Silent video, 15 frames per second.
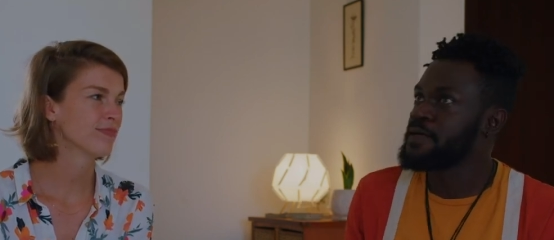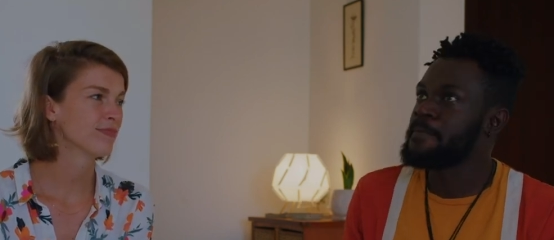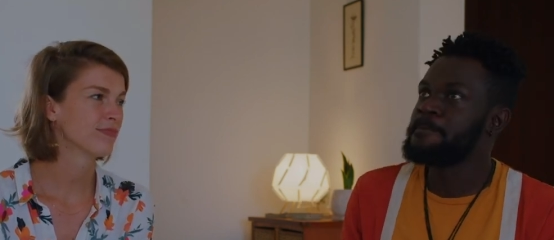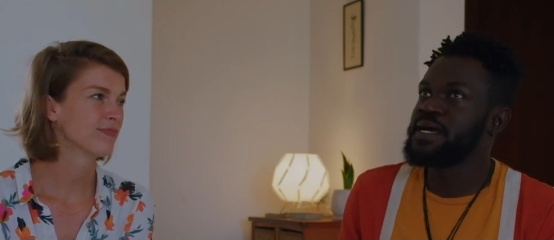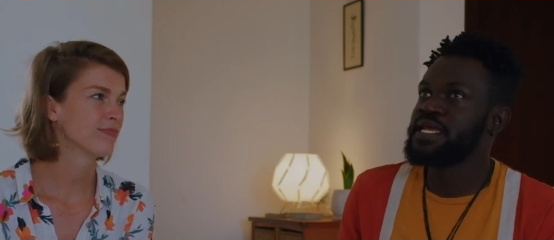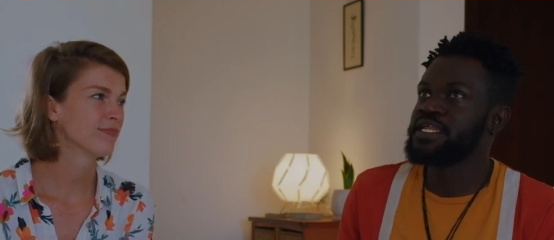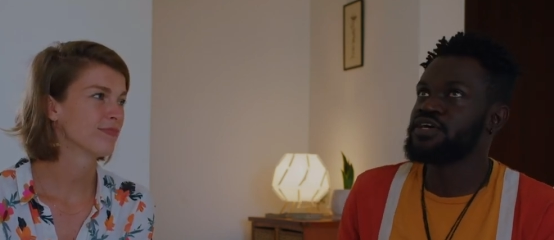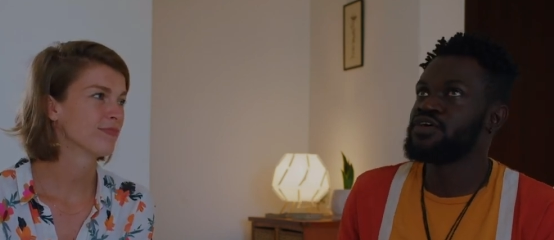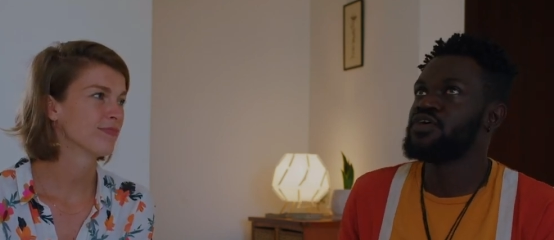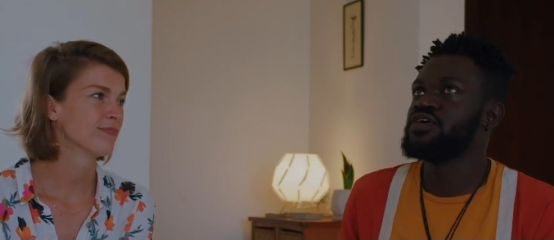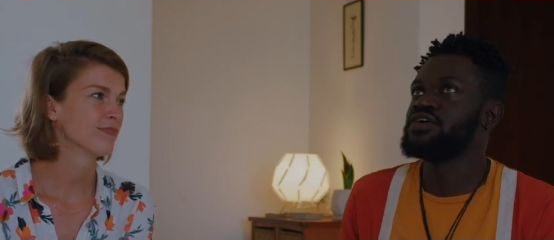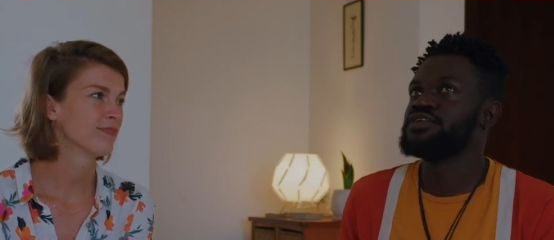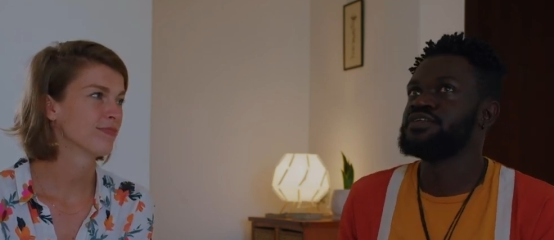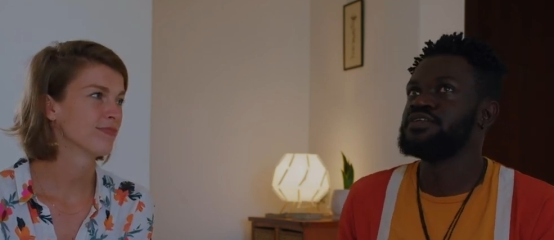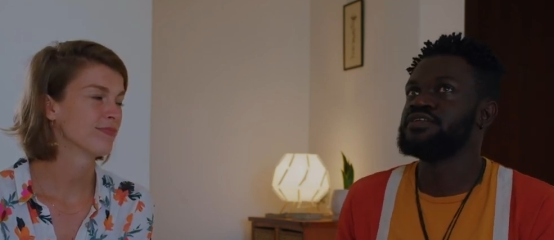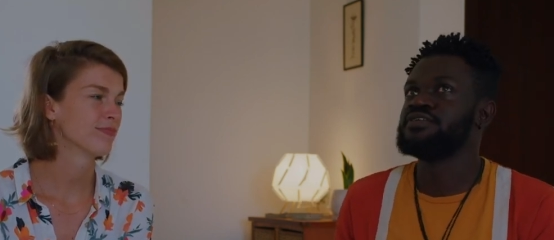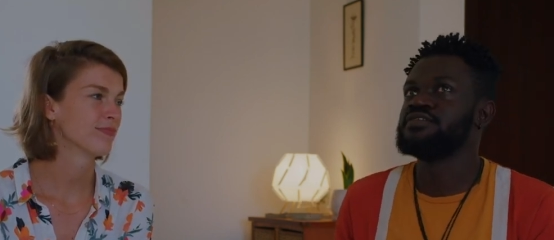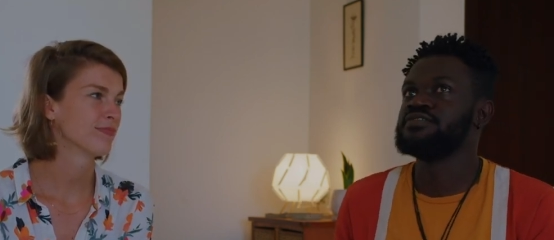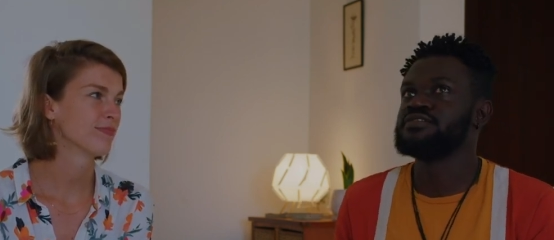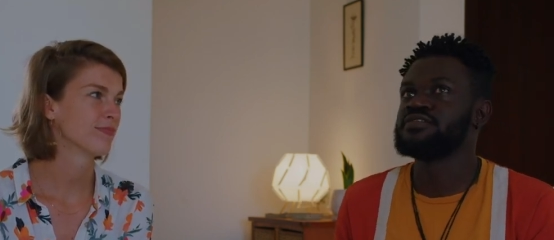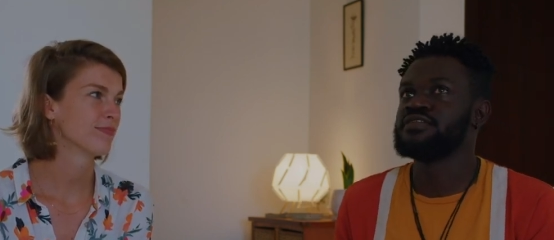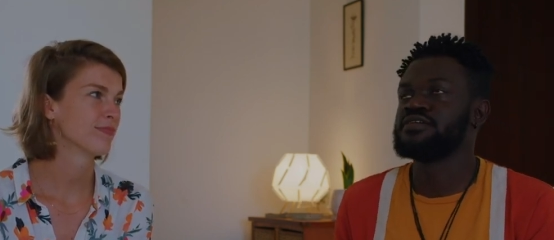Speaker 1: depending
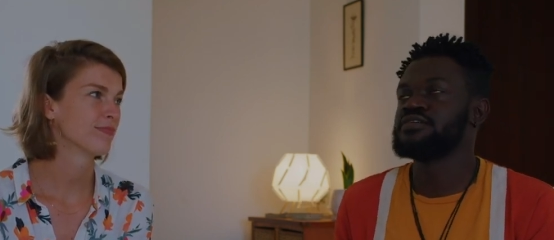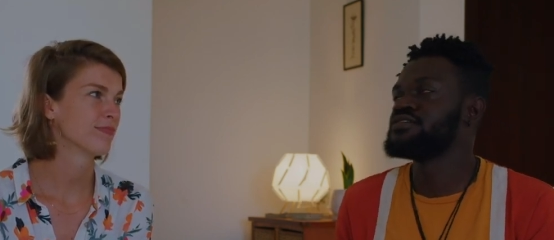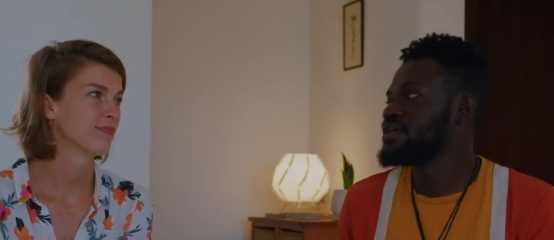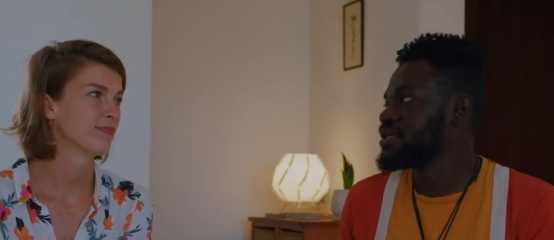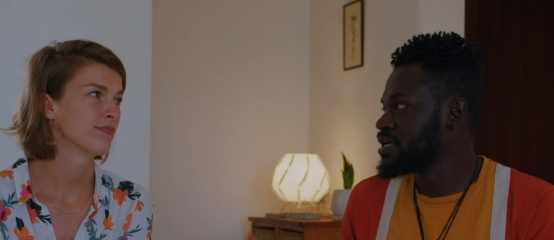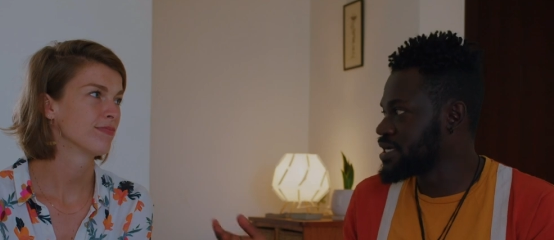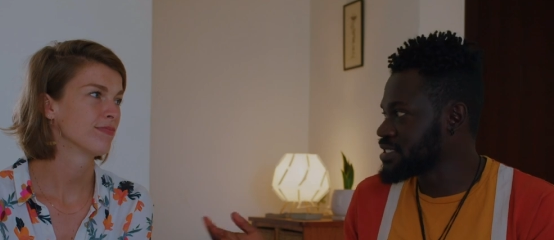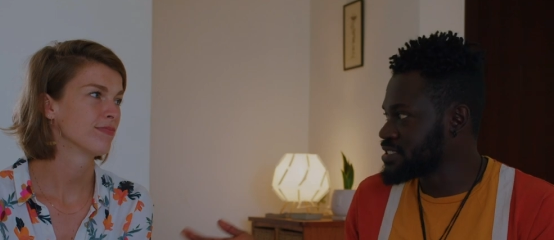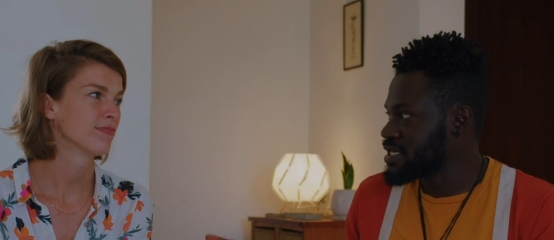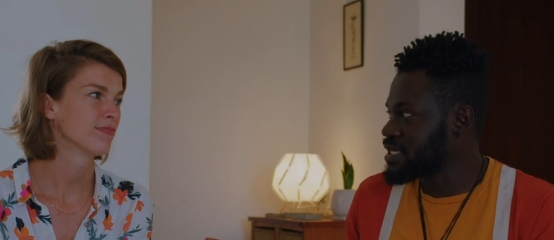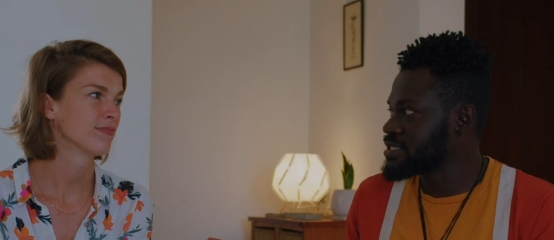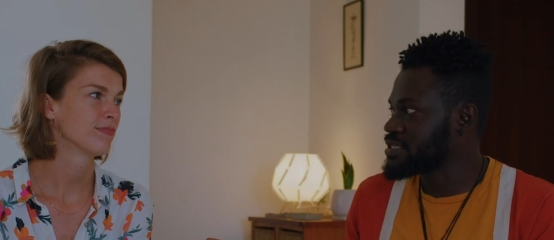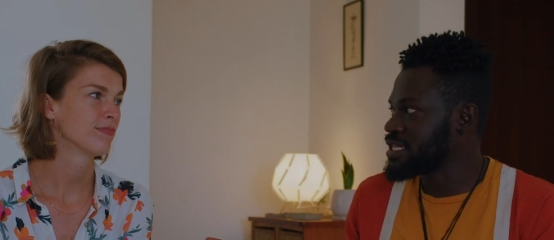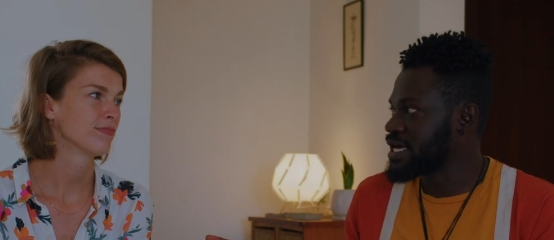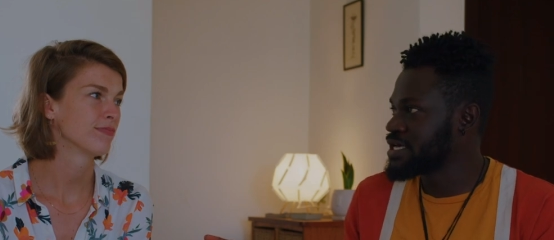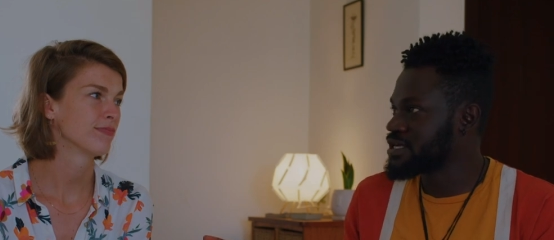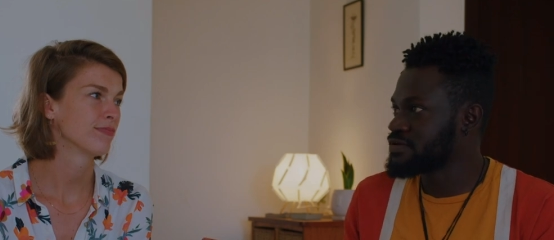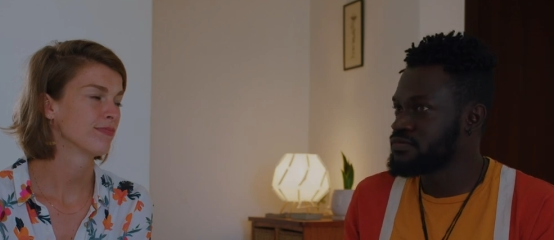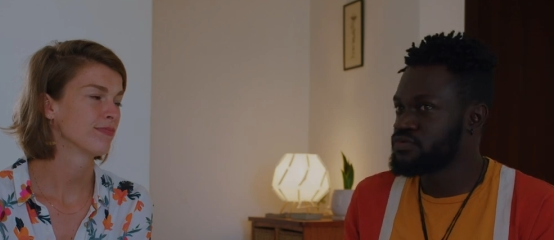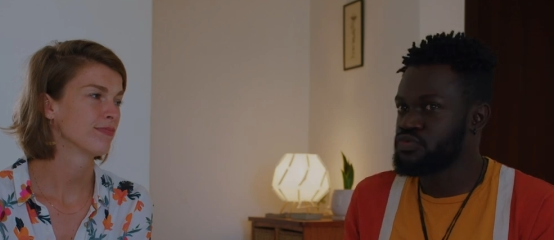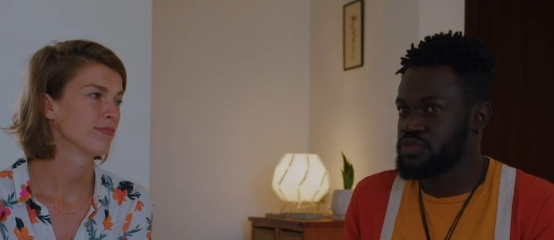on like